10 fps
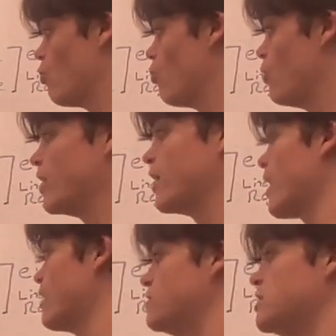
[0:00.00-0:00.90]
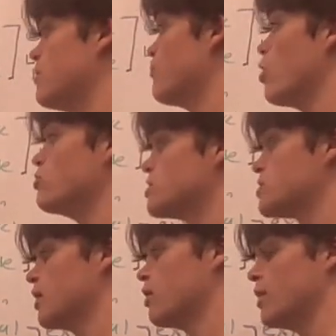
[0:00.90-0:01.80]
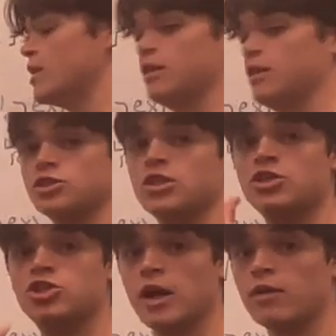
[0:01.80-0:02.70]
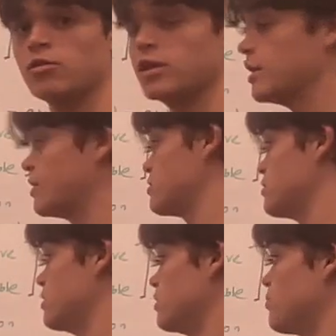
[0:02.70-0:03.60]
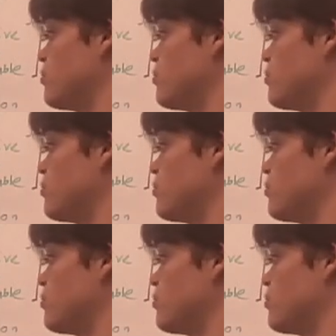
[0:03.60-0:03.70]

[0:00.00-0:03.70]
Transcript: We can kind of decompose this a little bit and then just say generally that the